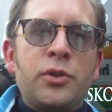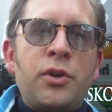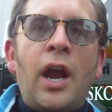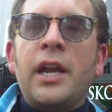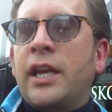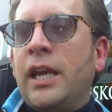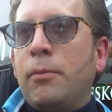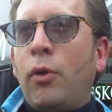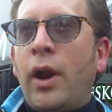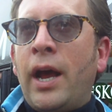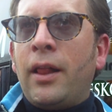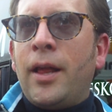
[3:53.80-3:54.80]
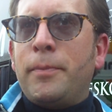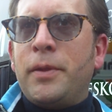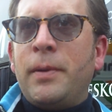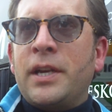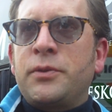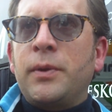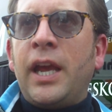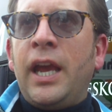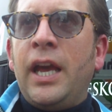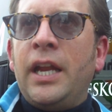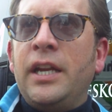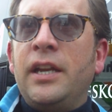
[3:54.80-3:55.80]
trying to keep morale up the best we
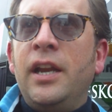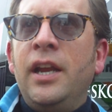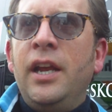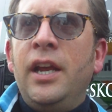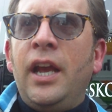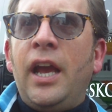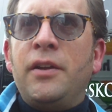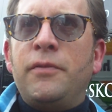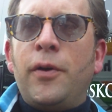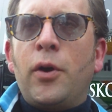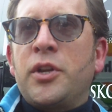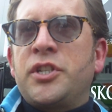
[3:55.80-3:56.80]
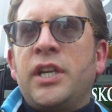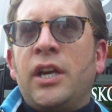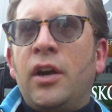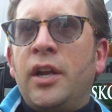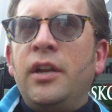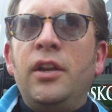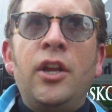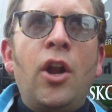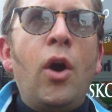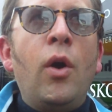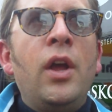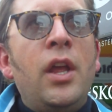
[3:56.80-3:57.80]
can, and focusing on,
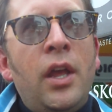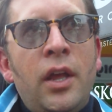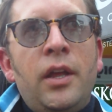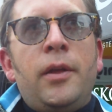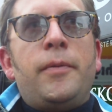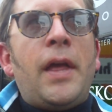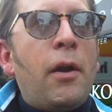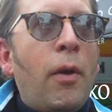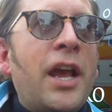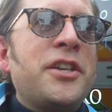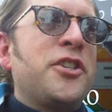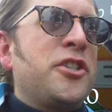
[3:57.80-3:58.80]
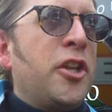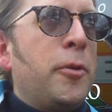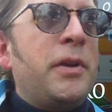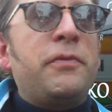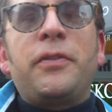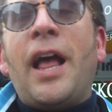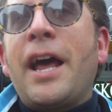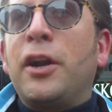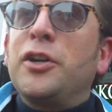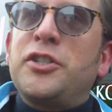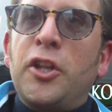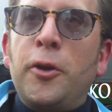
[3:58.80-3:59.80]
that race is a little bit
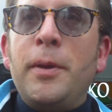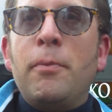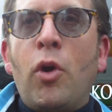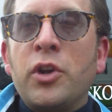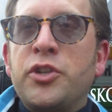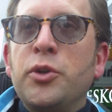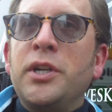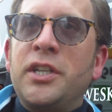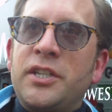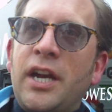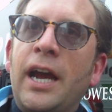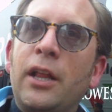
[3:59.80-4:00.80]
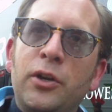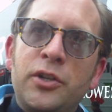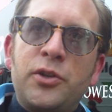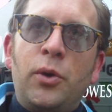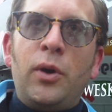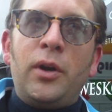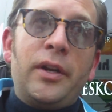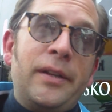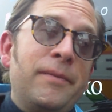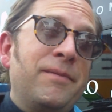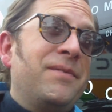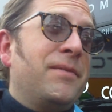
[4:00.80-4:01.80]
flatter. It's a little bit more suited to Tyler and Tor. And
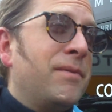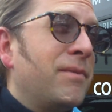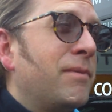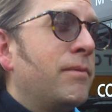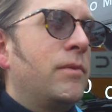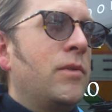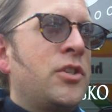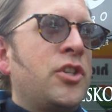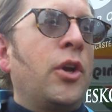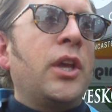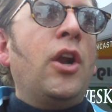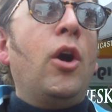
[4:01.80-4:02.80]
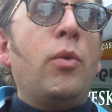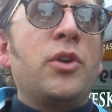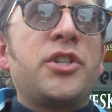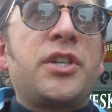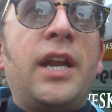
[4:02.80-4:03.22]
so, we're just